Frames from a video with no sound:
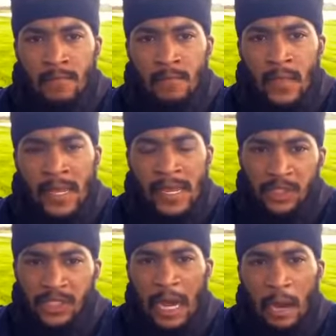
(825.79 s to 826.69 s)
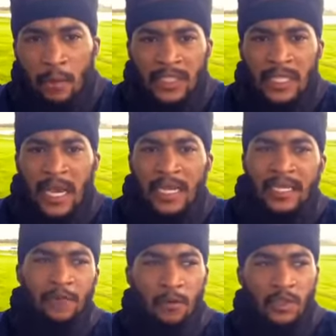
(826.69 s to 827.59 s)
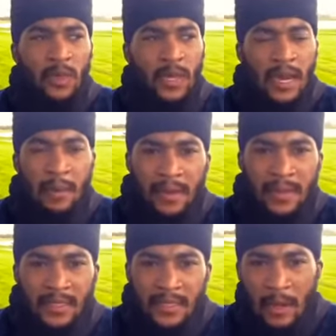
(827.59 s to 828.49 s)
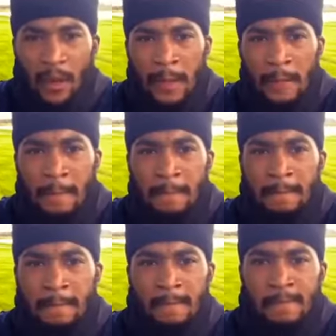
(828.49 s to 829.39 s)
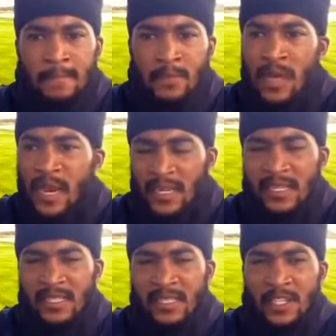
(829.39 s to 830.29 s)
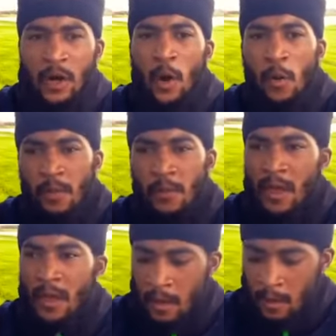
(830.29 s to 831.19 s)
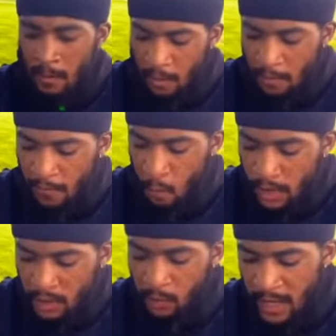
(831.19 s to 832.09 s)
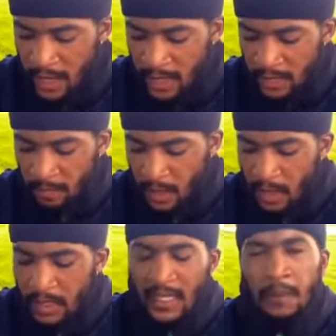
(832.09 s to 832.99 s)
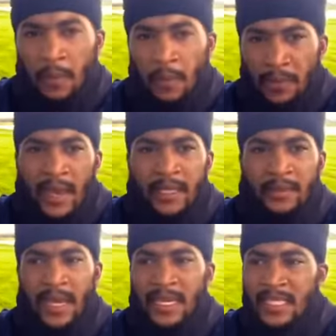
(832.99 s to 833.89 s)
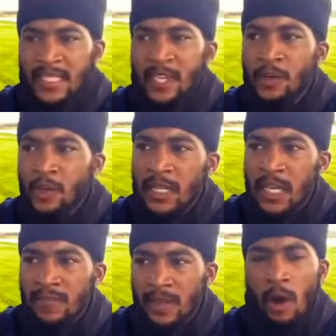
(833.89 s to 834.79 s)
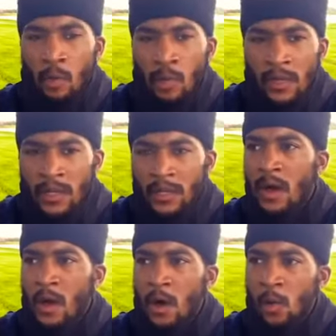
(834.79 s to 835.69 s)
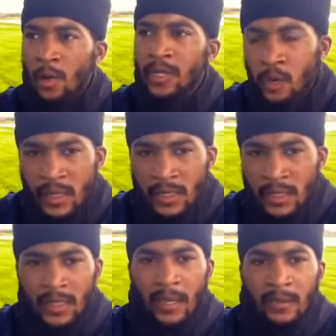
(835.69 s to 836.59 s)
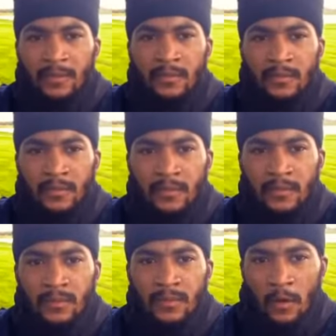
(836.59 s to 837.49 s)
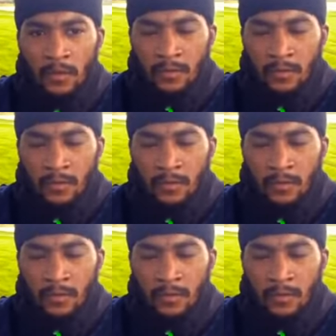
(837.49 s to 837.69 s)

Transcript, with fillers: And that's what Yahweh did for him. So we got to be the same way. You got to continue to hope for what's written uh, to come to pass, man. Continue to believe, and Lord willing, we endure to the end, you know?